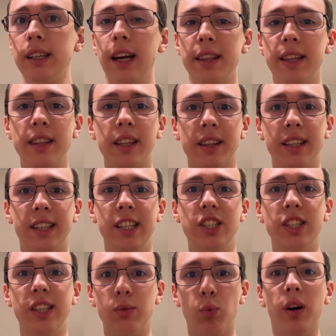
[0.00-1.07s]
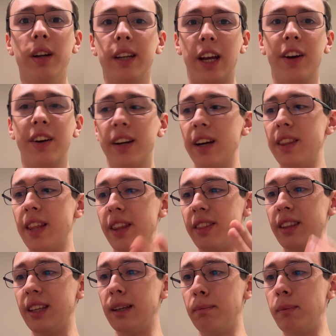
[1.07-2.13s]
I think that this is just one area that
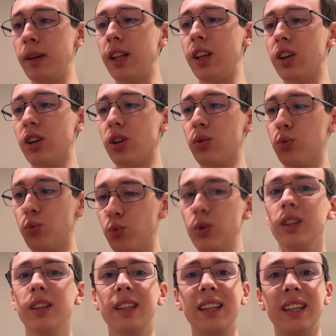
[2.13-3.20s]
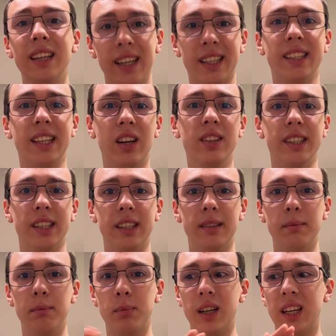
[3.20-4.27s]
the Meteor really excels
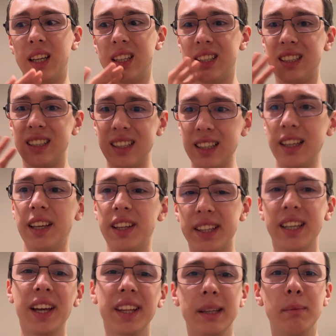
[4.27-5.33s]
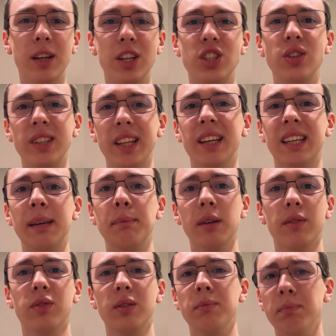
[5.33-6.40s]
in, but it's got some issues that keep
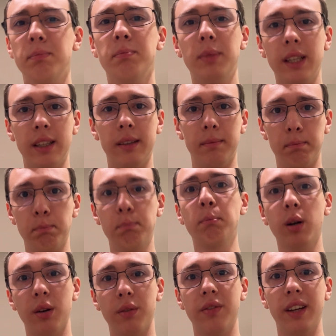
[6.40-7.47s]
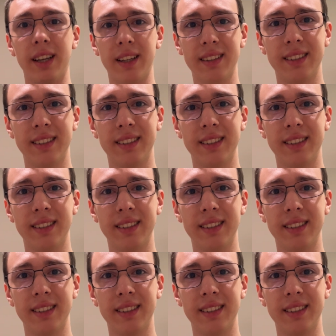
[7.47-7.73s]
it from being perfect.